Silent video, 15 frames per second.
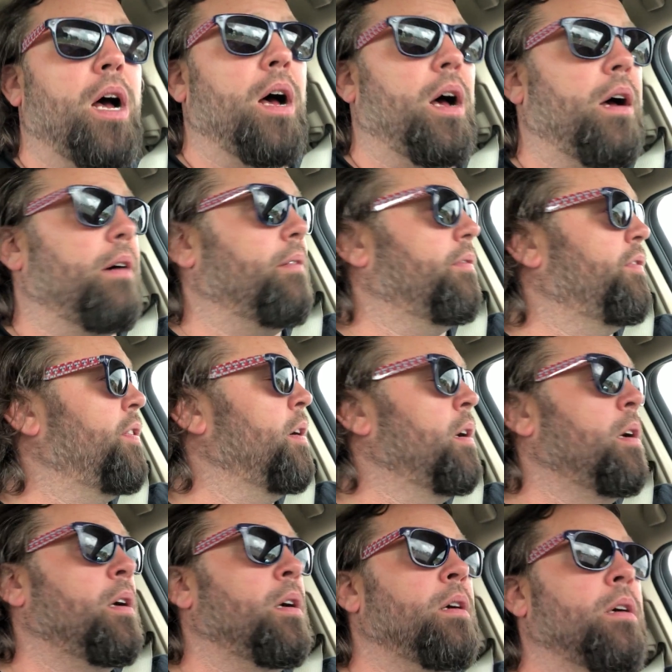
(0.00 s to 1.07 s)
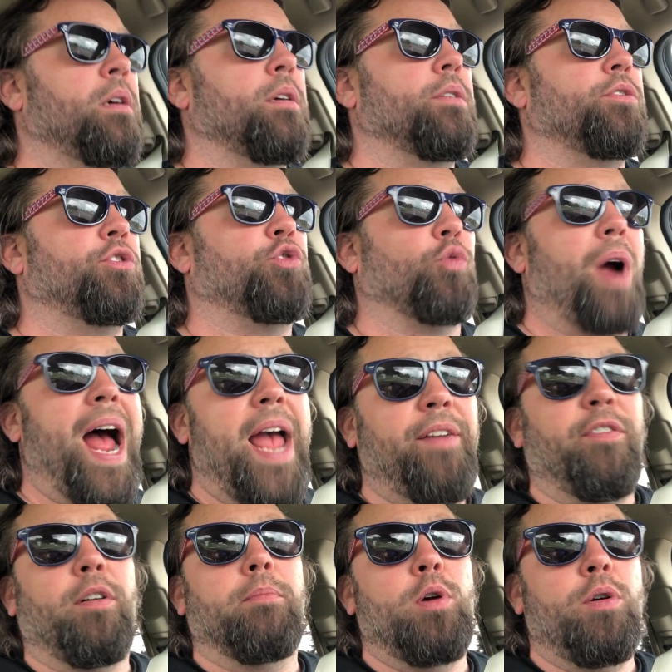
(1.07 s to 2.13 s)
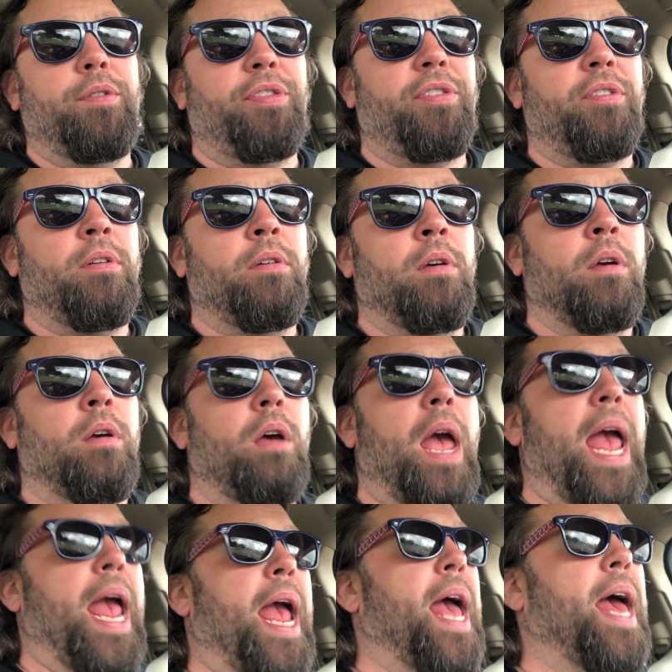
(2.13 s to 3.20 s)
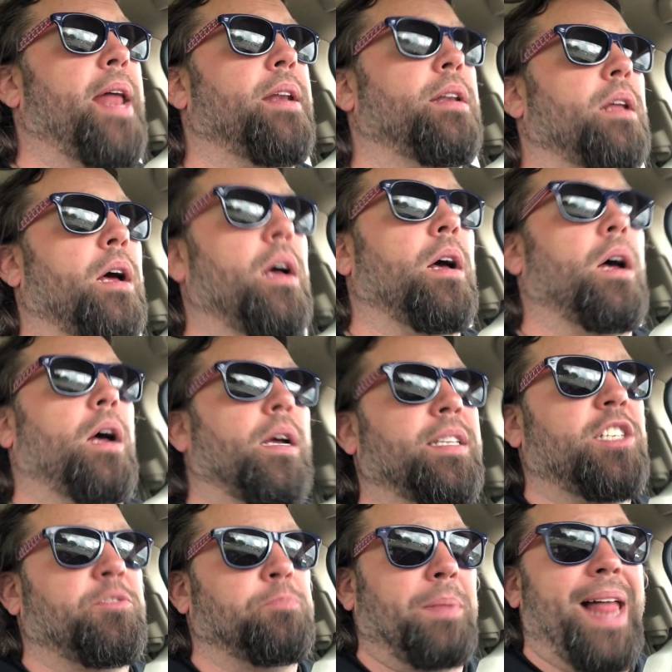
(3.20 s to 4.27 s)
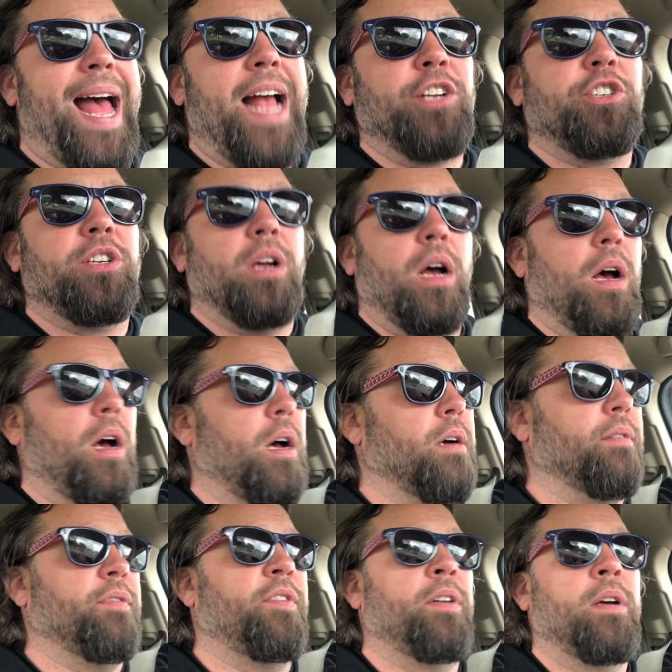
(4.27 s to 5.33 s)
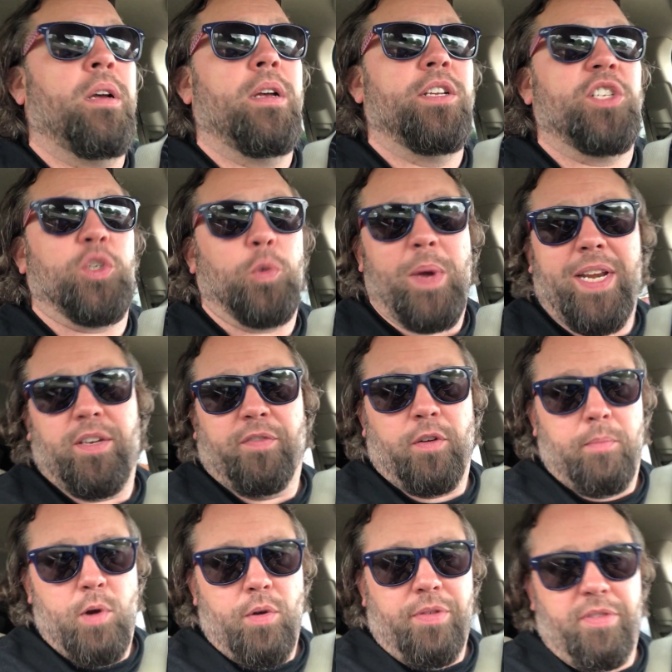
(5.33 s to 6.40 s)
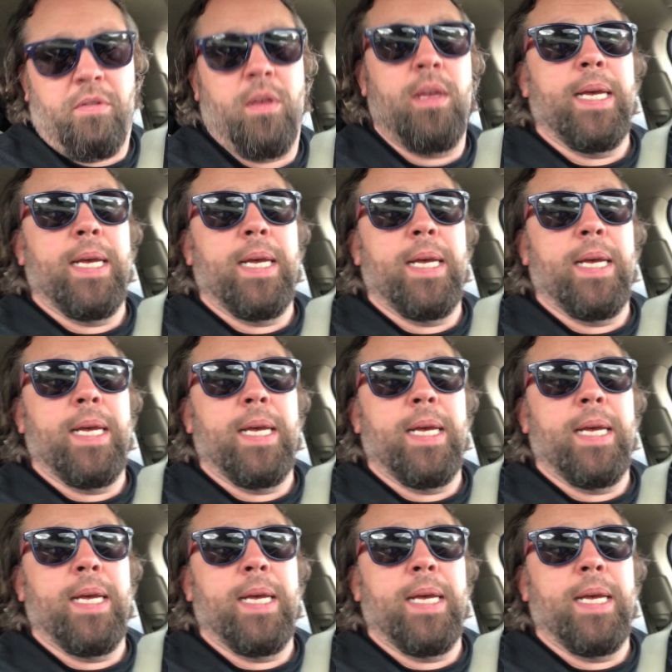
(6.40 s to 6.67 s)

of dry vermouth and a splash of sweet vermouth.